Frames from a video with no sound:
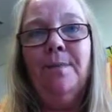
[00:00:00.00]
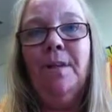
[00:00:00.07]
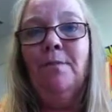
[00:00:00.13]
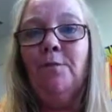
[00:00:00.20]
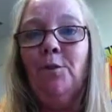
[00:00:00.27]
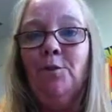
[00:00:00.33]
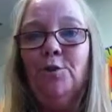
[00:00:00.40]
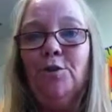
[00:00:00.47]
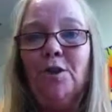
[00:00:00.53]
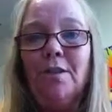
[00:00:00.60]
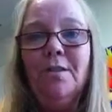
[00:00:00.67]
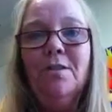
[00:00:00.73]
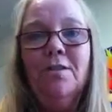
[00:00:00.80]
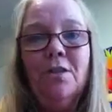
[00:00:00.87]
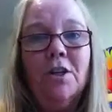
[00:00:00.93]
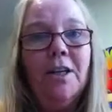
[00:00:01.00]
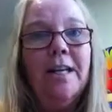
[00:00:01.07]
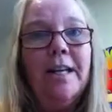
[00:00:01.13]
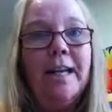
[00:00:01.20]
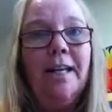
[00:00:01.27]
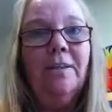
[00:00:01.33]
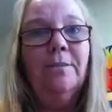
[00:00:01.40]
If you're just
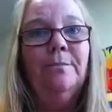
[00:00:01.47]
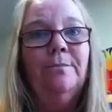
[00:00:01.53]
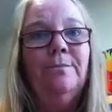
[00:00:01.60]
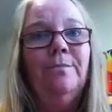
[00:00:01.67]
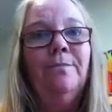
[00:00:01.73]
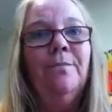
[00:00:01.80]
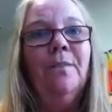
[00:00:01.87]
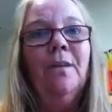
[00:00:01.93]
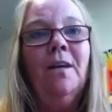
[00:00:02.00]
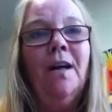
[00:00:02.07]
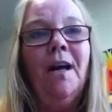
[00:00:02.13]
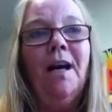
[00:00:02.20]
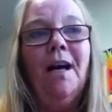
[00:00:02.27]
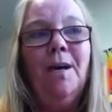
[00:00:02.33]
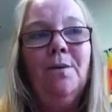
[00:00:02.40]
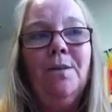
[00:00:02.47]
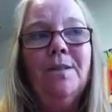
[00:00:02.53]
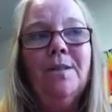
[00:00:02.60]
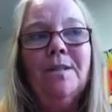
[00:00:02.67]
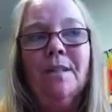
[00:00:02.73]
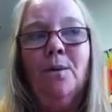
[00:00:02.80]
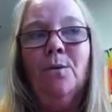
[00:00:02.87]
starting out, I would
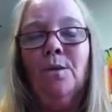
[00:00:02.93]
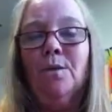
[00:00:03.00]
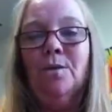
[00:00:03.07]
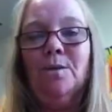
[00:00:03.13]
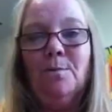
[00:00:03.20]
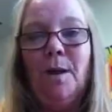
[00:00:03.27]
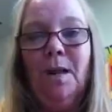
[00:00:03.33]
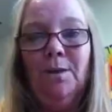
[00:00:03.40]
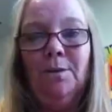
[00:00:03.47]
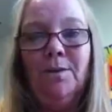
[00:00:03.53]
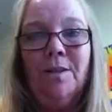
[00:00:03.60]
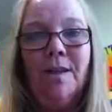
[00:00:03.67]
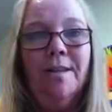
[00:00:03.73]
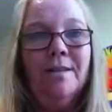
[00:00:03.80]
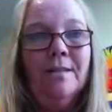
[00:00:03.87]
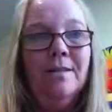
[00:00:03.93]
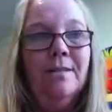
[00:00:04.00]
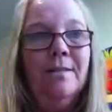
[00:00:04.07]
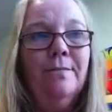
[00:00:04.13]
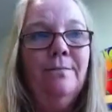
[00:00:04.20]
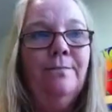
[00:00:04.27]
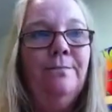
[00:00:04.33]
stick with the smaller sizes.